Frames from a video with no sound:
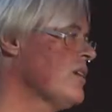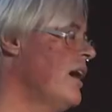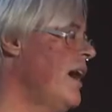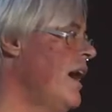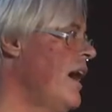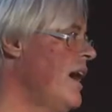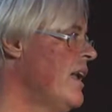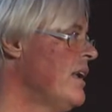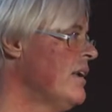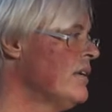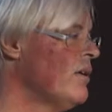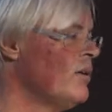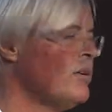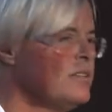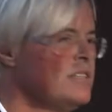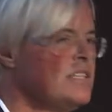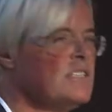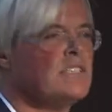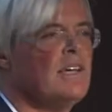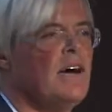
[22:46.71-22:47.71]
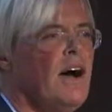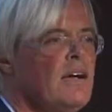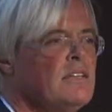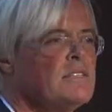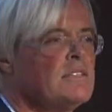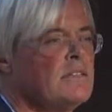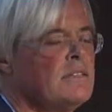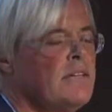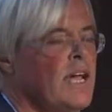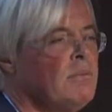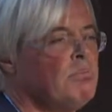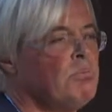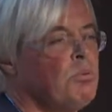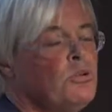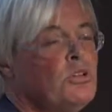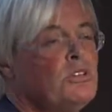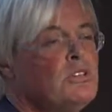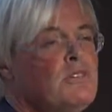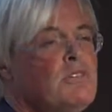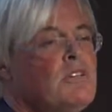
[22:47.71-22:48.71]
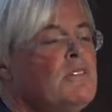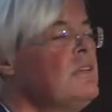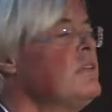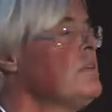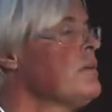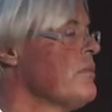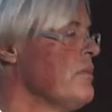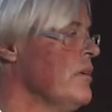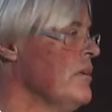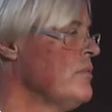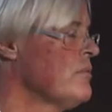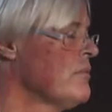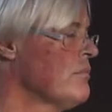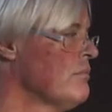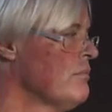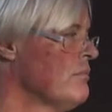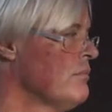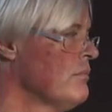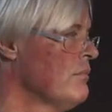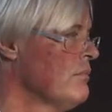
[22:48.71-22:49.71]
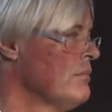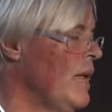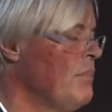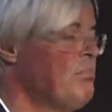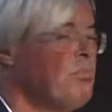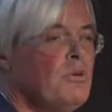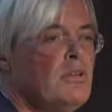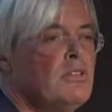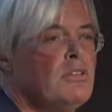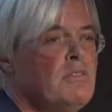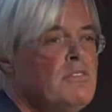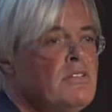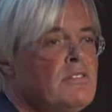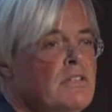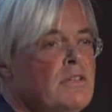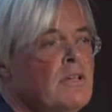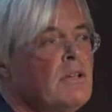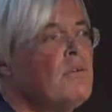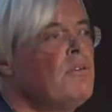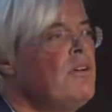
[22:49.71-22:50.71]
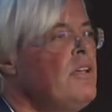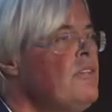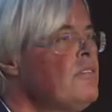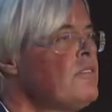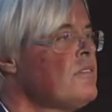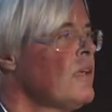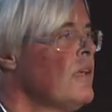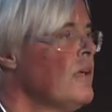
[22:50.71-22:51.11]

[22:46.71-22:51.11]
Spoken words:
and all these guys get productivity increase. That productivity increase